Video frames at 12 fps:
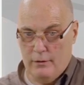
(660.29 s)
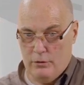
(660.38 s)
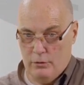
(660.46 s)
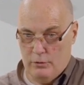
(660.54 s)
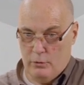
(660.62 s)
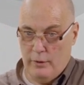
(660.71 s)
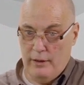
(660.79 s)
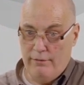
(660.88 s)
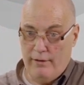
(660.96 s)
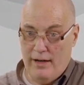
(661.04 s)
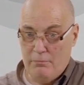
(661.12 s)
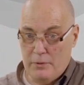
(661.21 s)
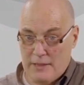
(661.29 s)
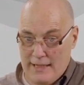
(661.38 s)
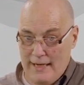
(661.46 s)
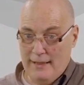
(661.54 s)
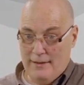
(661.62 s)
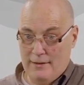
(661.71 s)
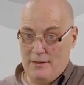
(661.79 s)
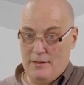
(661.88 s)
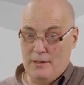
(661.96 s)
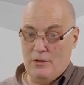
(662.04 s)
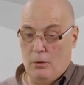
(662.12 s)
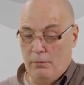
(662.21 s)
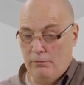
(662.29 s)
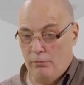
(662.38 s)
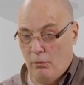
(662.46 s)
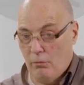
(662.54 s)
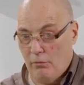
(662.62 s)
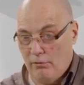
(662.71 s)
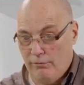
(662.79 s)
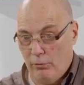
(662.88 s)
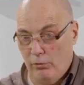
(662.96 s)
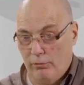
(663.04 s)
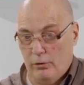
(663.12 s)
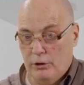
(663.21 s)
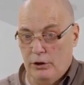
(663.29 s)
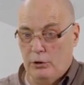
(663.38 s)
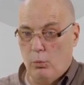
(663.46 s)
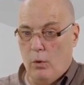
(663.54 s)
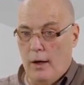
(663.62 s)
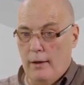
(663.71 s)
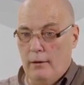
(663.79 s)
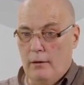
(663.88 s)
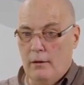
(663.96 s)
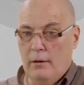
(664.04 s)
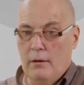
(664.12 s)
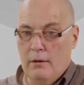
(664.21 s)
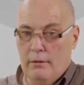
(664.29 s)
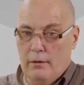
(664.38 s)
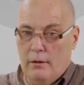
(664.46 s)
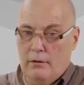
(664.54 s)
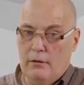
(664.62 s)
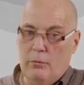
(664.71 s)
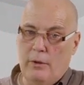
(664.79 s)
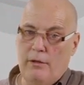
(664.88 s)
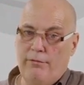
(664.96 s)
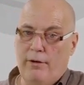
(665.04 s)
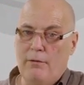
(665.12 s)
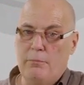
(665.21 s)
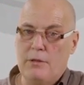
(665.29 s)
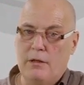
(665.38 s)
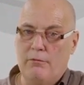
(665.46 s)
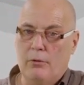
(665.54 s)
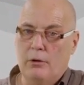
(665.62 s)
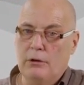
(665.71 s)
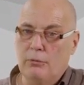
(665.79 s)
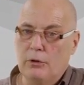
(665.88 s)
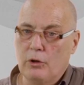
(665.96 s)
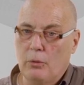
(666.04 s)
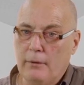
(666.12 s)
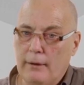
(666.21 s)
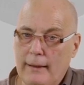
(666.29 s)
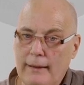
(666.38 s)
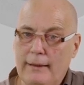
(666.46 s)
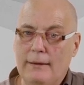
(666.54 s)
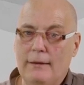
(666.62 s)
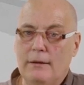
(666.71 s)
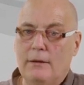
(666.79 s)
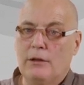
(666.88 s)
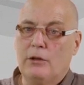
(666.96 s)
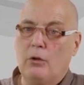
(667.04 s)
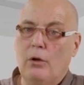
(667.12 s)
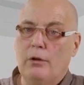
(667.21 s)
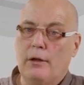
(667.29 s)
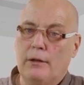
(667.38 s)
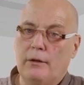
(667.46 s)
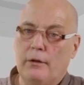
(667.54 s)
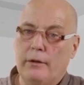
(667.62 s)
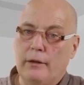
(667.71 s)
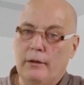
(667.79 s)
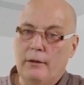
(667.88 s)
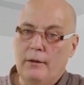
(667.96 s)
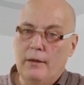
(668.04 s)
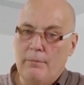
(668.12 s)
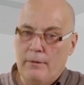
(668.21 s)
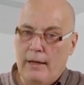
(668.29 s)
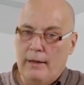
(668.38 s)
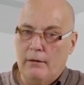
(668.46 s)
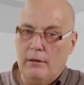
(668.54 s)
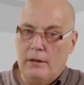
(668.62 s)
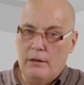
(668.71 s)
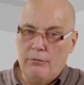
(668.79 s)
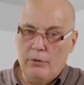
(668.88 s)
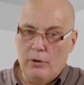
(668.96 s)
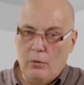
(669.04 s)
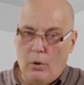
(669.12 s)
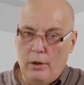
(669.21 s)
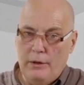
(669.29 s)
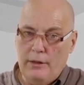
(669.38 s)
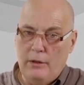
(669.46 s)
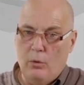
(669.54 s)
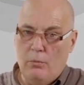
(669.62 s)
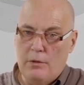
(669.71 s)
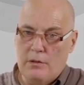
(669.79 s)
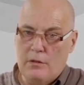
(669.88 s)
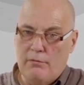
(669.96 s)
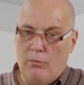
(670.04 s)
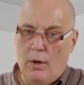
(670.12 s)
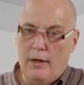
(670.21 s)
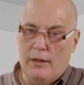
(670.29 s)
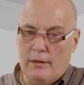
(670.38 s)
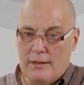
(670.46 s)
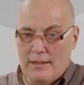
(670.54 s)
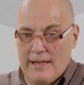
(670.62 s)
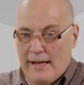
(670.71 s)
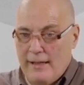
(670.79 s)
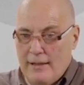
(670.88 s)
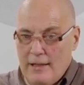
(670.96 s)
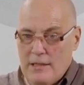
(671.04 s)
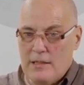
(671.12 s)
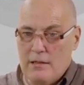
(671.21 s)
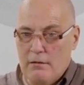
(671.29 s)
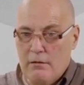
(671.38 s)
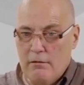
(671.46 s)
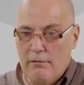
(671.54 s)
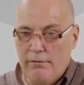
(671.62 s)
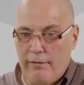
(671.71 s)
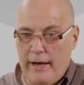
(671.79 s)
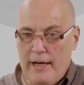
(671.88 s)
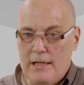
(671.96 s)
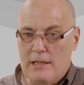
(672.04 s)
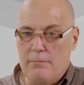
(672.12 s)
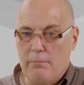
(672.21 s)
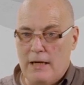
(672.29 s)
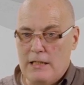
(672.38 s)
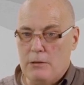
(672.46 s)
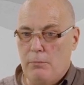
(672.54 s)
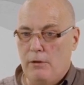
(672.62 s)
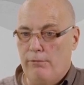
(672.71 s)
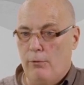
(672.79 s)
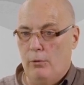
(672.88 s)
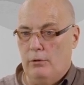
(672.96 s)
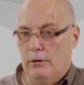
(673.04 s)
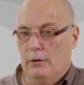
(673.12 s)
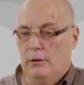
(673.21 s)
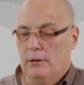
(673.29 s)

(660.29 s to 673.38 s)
to 25% in this example, from full voltage 1 down to 25% voltage, for example, then it is a strong criteria, and it'll give you a quality almost of 1. To say this phase must be faulted.